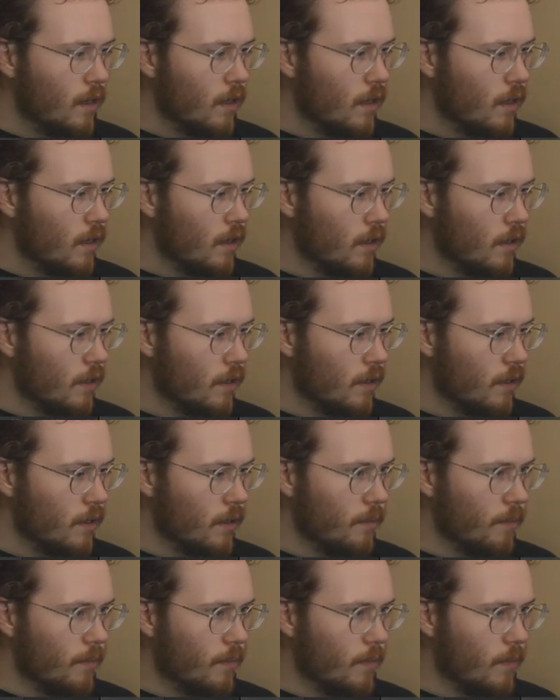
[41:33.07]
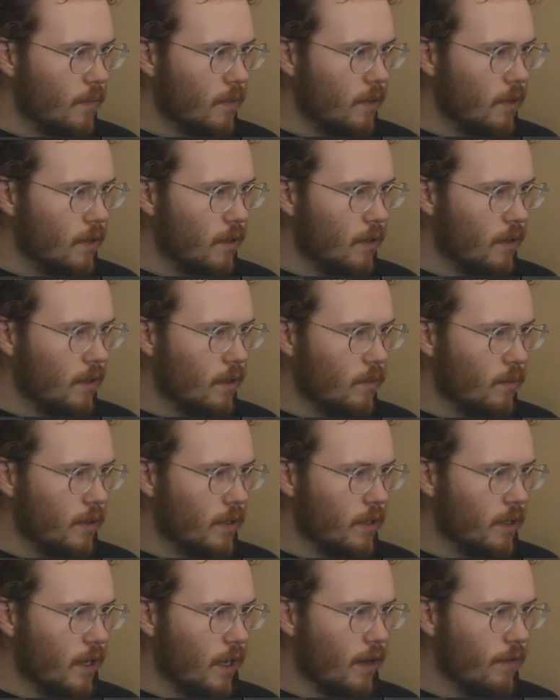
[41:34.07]
And then we
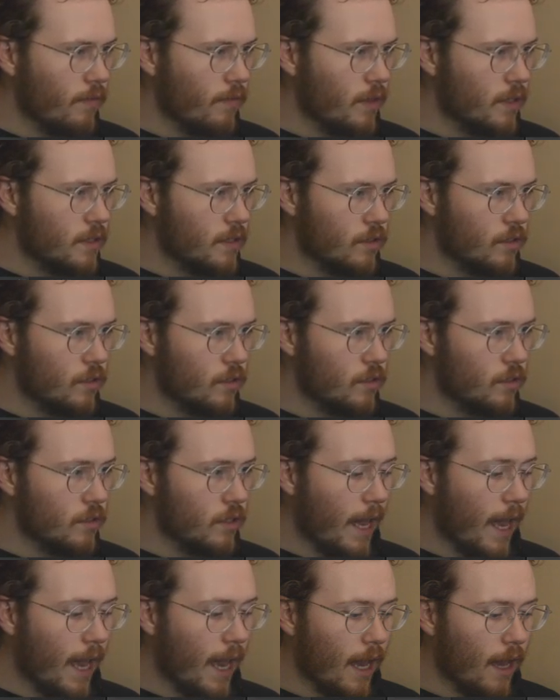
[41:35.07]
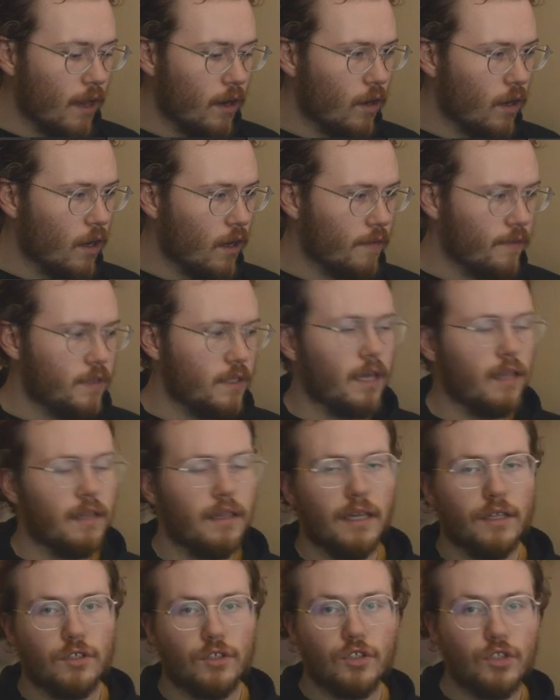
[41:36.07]
can have this add offset, and
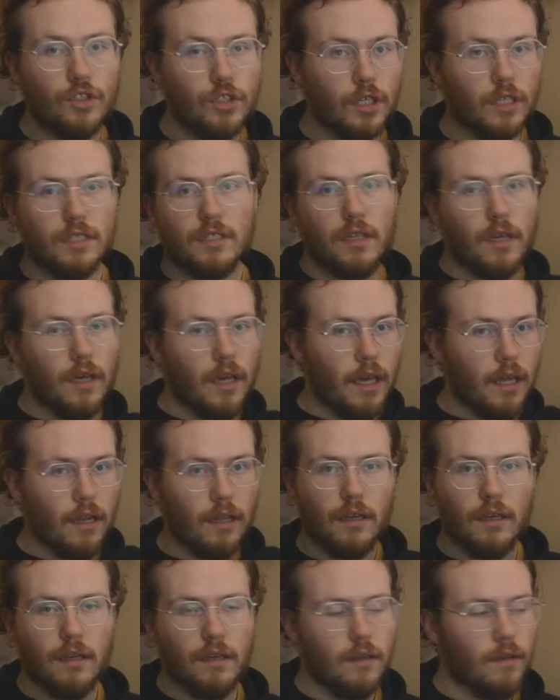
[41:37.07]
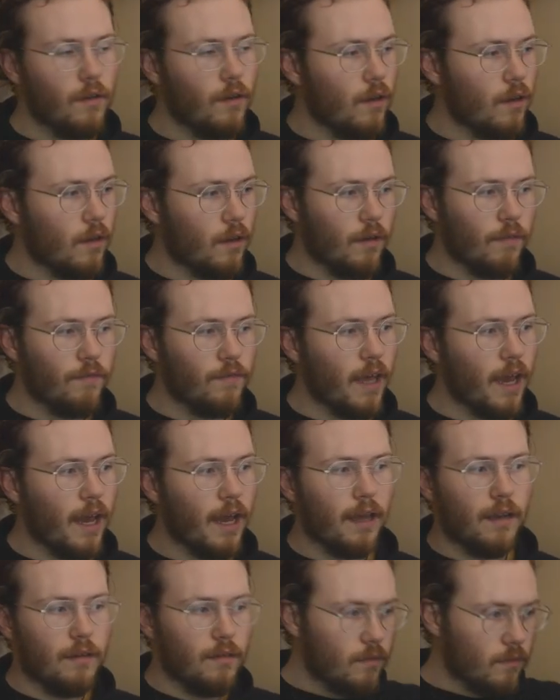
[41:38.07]
that's just any
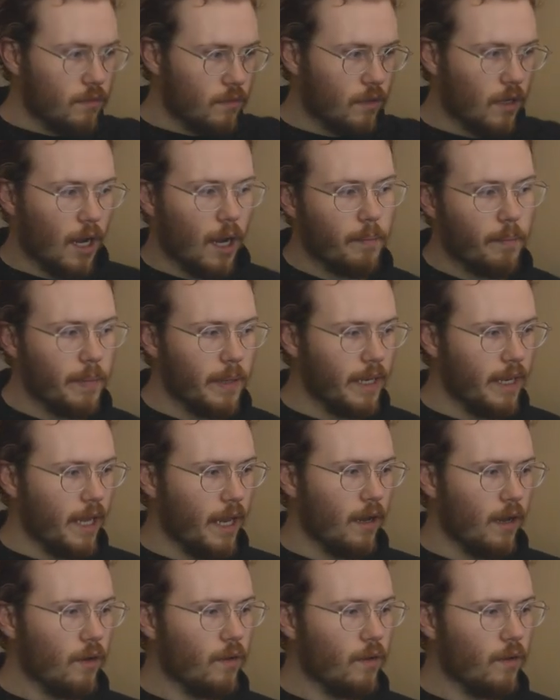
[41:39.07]
flat up and down.